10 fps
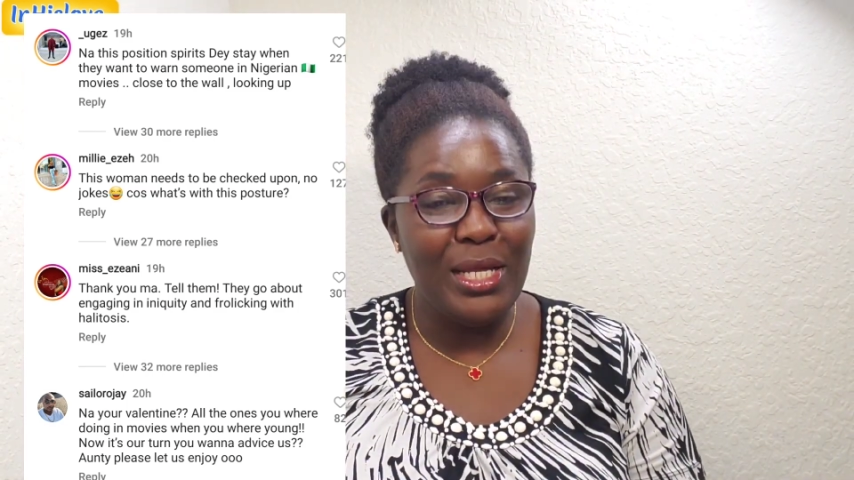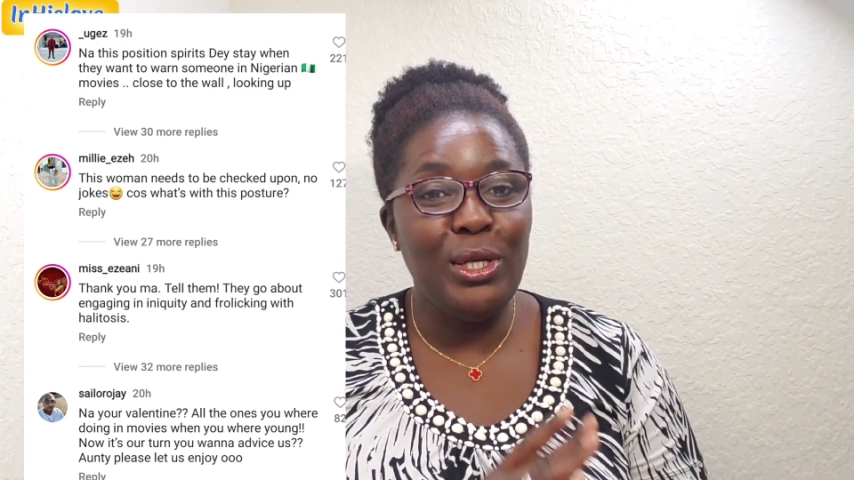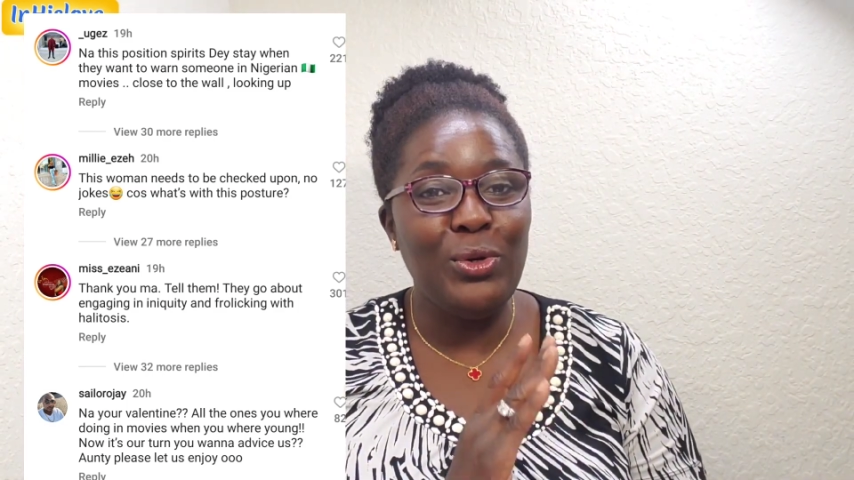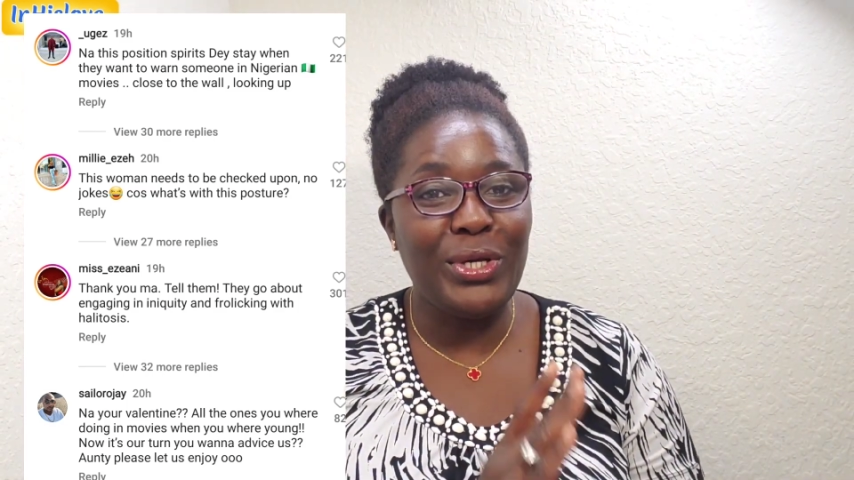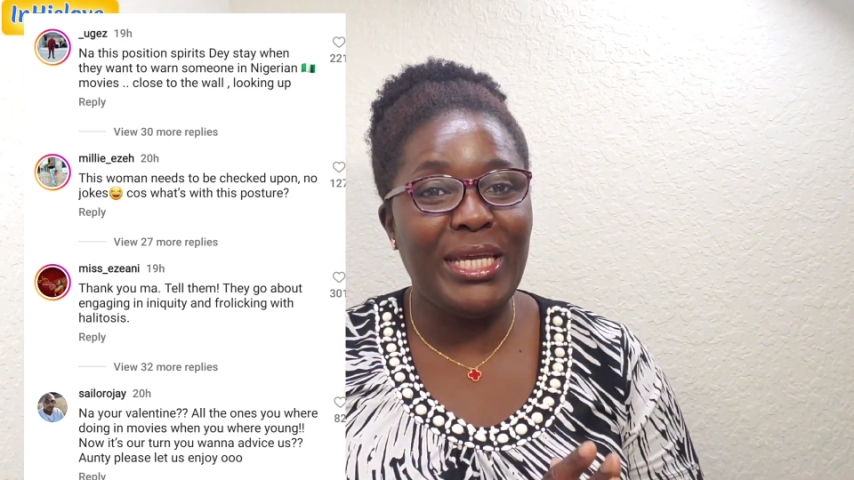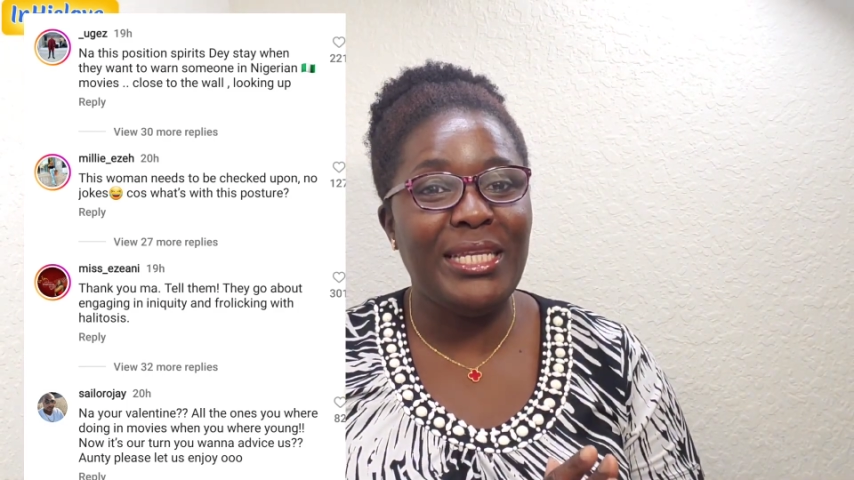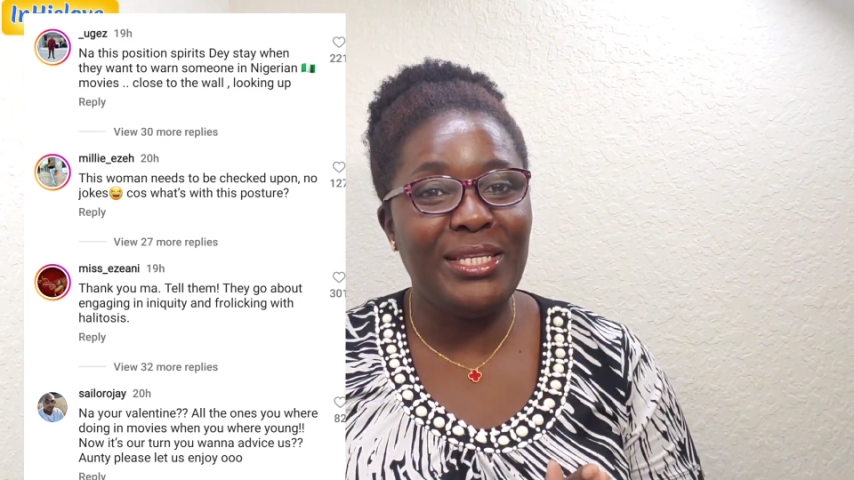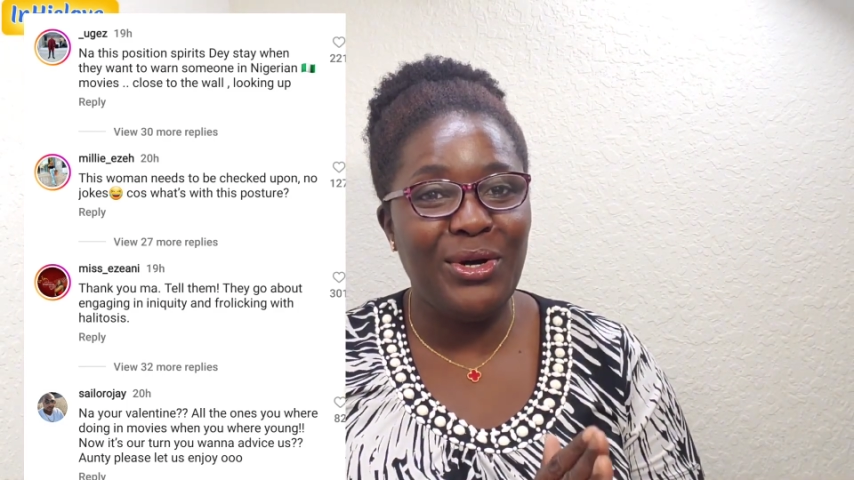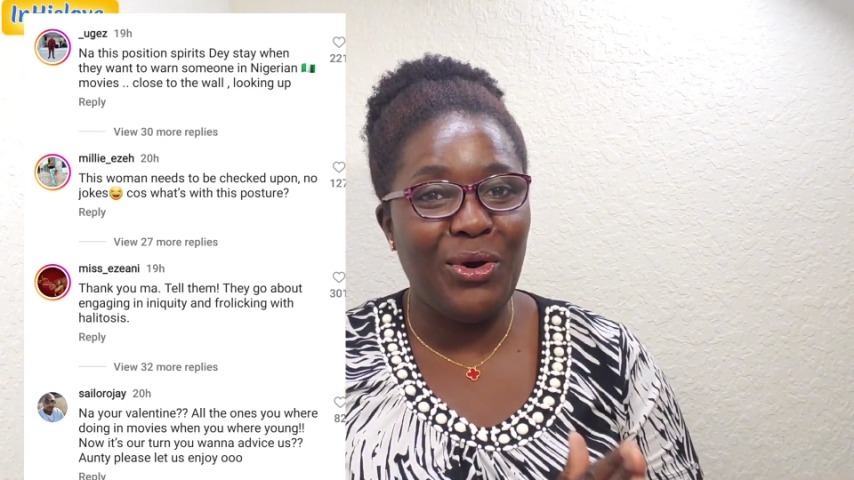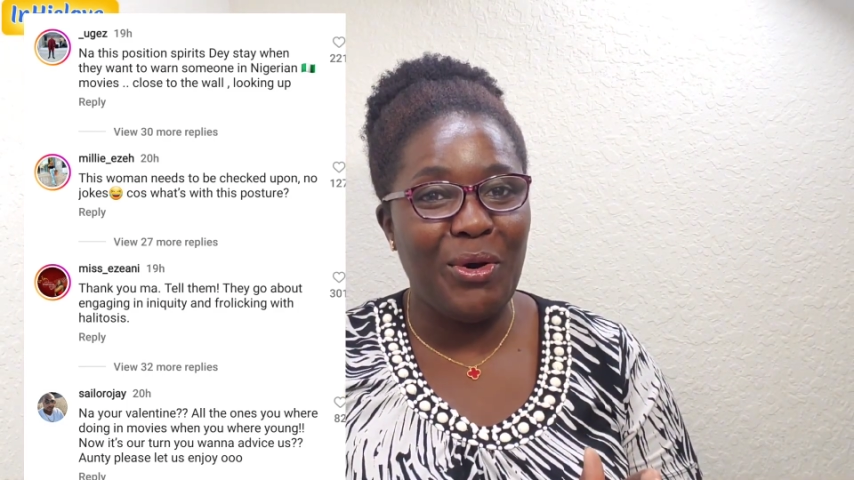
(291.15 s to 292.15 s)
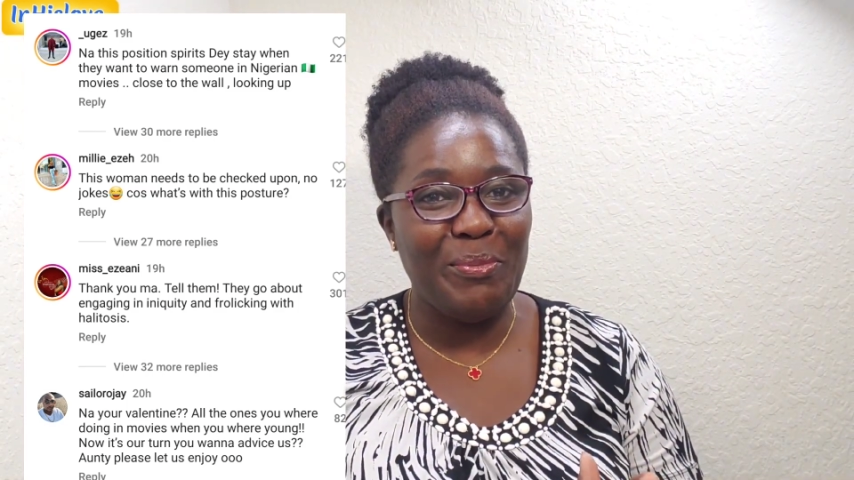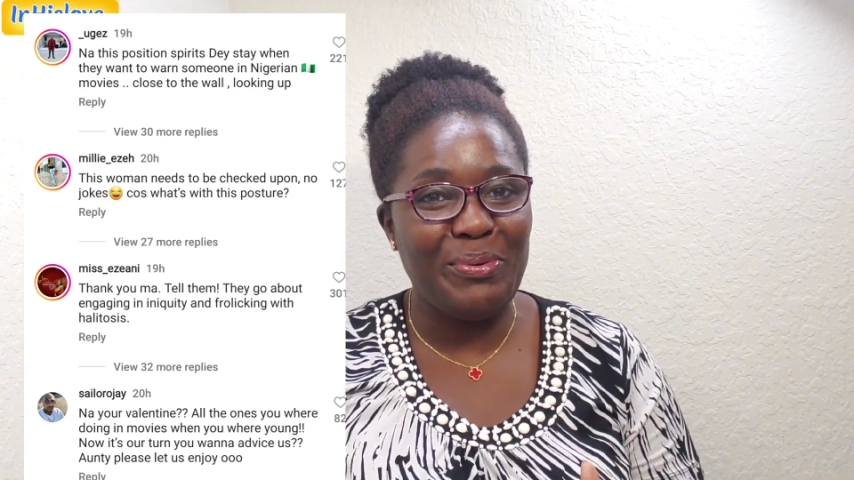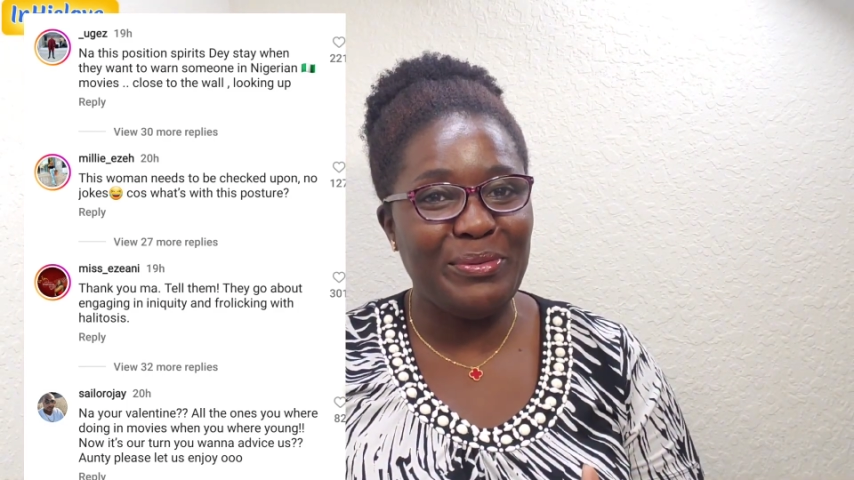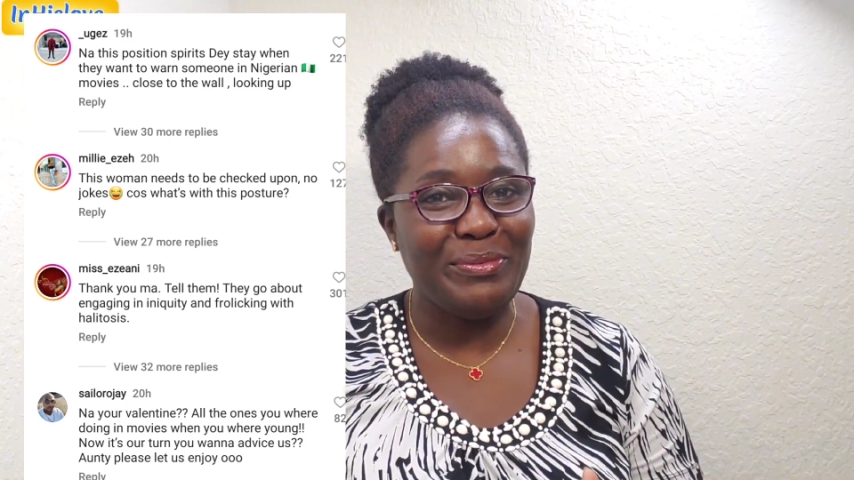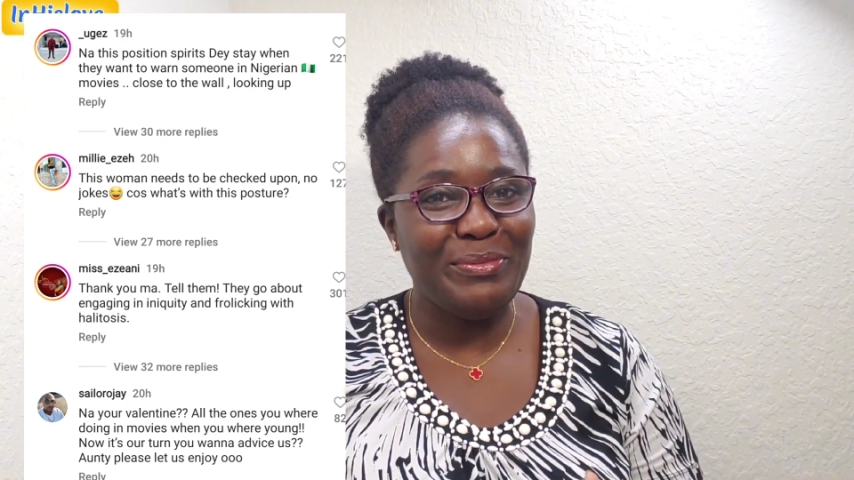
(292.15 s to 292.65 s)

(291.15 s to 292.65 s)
looking up.